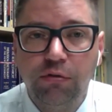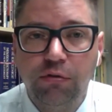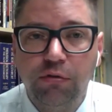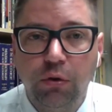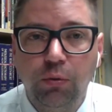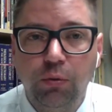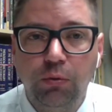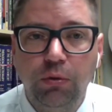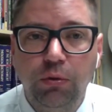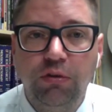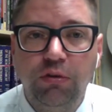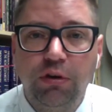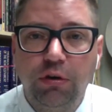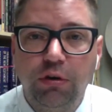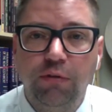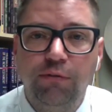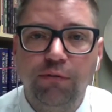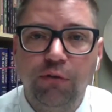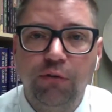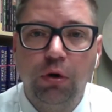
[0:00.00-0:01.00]
So when we
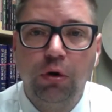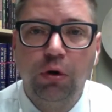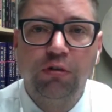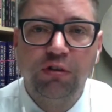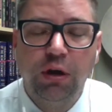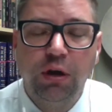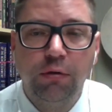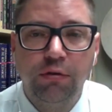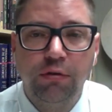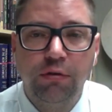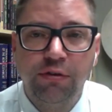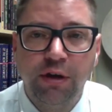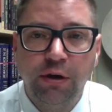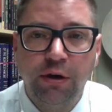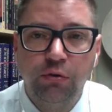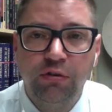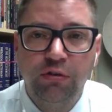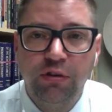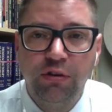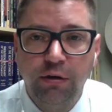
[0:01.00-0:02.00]
start to view ourselves as
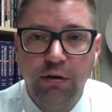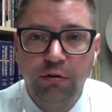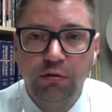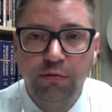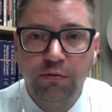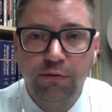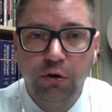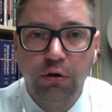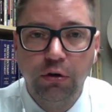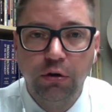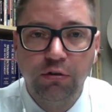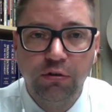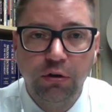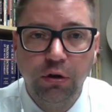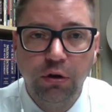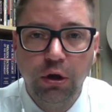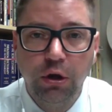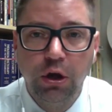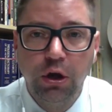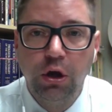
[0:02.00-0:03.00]
outsiders
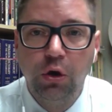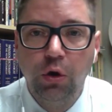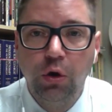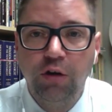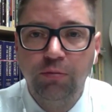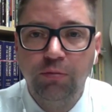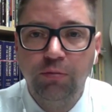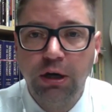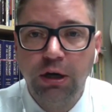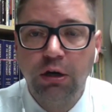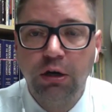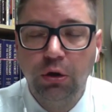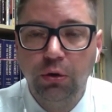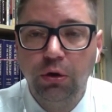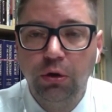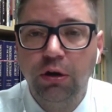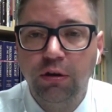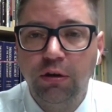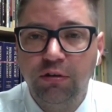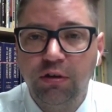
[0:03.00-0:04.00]
first, who have been
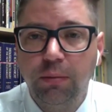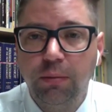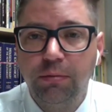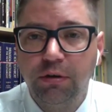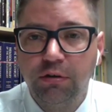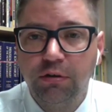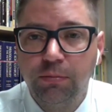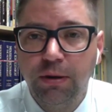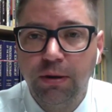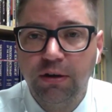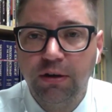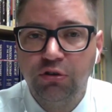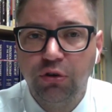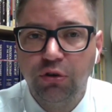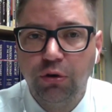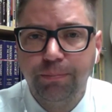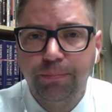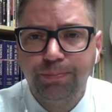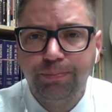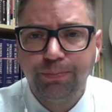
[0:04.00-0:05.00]
included in something
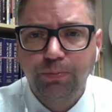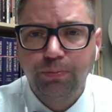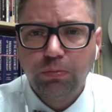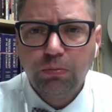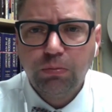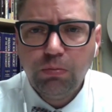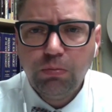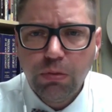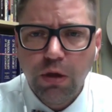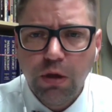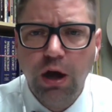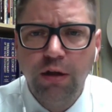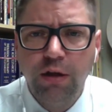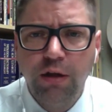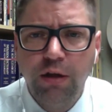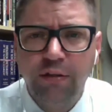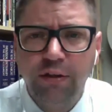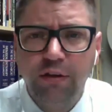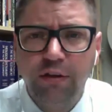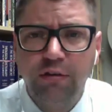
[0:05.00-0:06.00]
special, I
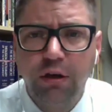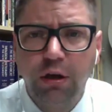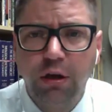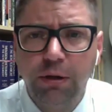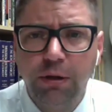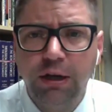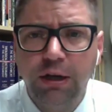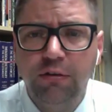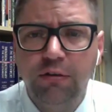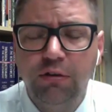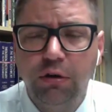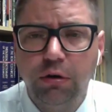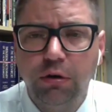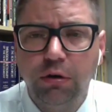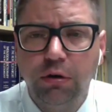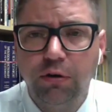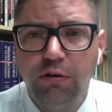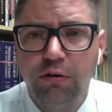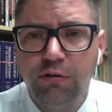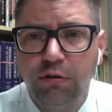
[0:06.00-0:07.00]
think it's a little bit easier
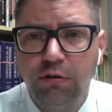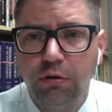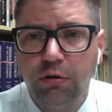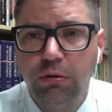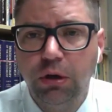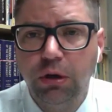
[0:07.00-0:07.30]
for us to